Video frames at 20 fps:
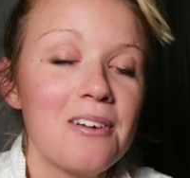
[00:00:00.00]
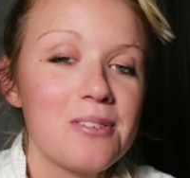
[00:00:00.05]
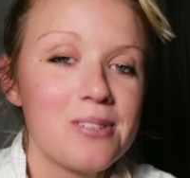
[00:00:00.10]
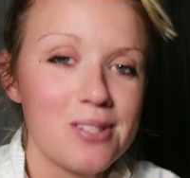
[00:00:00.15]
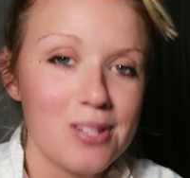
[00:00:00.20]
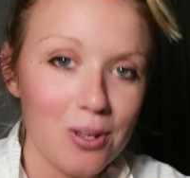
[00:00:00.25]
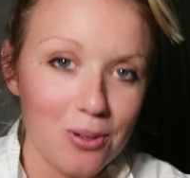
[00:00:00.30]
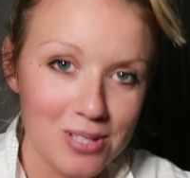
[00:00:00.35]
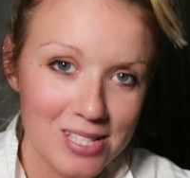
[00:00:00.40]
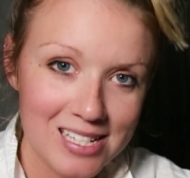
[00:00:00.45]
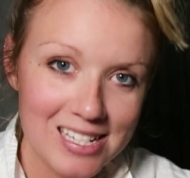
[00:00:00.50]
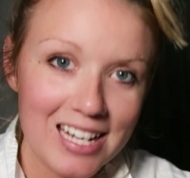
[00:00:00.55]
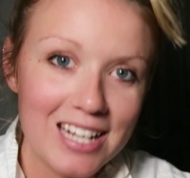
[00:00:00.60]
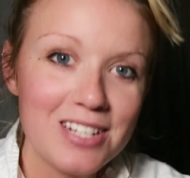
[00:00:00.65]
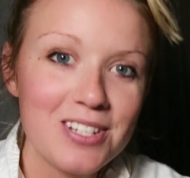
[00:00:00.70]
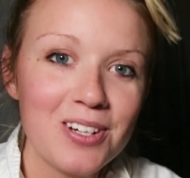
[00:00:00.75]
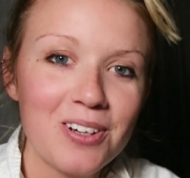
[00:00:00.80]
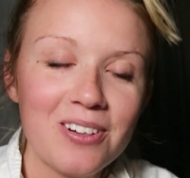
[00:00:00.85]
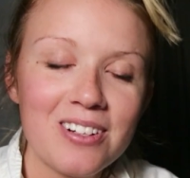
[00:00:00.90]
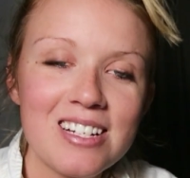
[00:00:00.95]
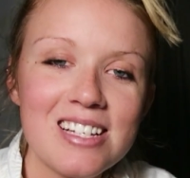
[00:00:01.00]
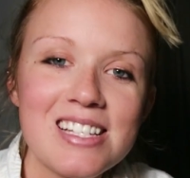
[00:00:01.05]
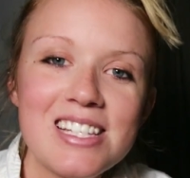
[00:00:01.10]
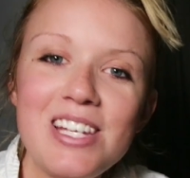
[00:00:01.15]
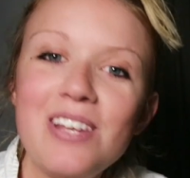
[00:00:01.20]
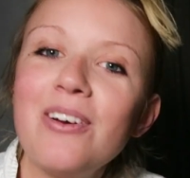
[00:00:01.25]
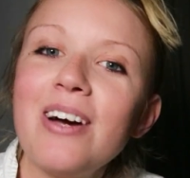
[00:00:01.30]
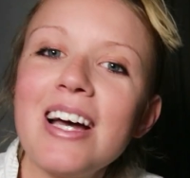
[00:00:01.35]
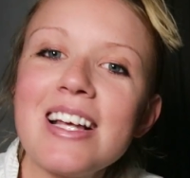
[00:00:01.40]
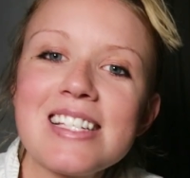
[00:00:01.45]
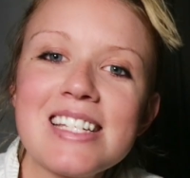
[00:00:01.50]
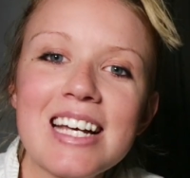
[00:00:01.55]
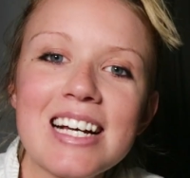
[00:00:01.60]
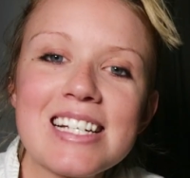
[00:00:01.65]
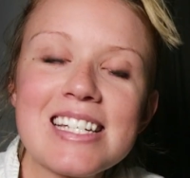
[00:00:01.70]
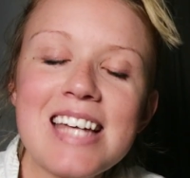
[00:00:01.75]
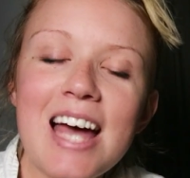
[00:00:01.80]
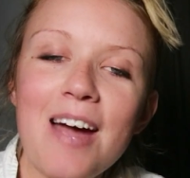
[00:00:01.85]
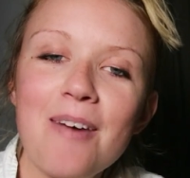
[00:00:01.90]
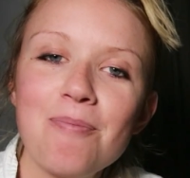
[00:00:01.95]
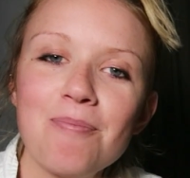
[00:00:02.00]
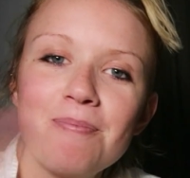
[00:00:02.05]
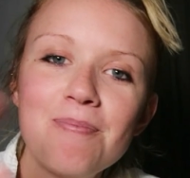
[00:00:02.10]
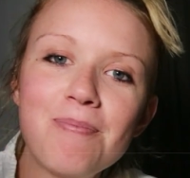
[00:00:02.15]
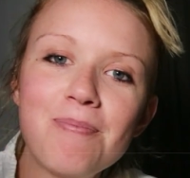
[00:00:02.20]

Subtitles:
so stay tuned. See you guys next time.